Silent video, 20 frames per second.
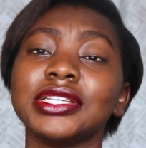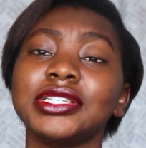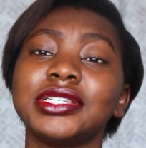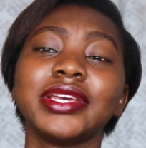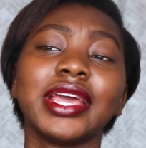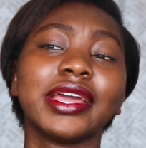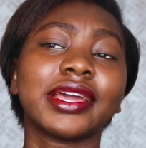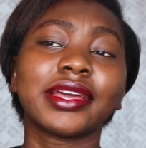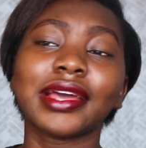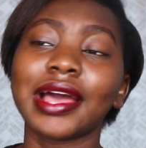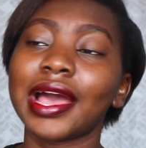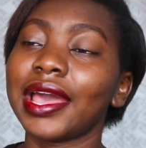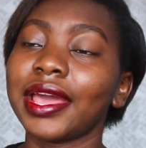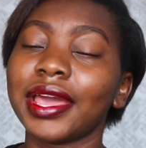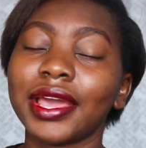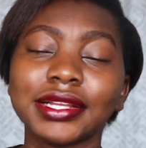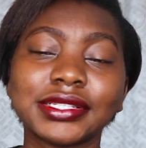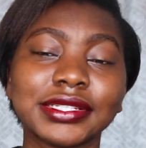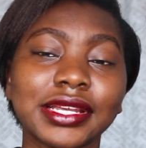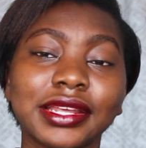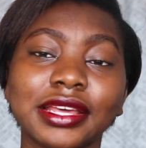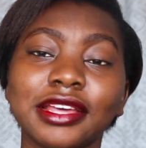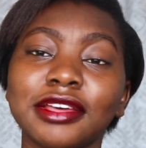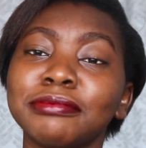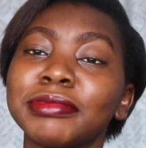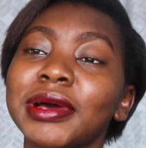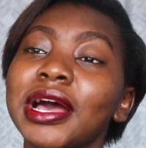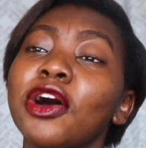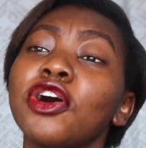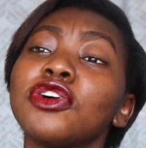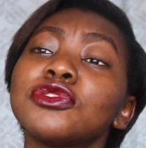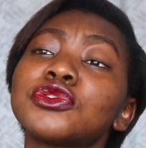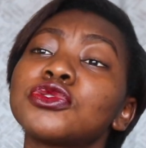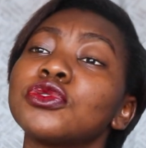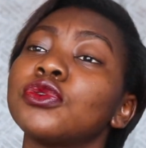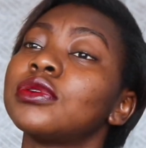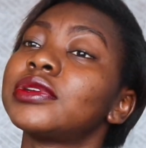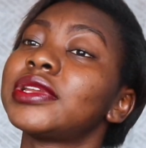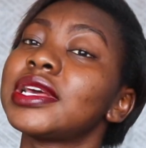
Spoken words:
Jake, I hated him, but also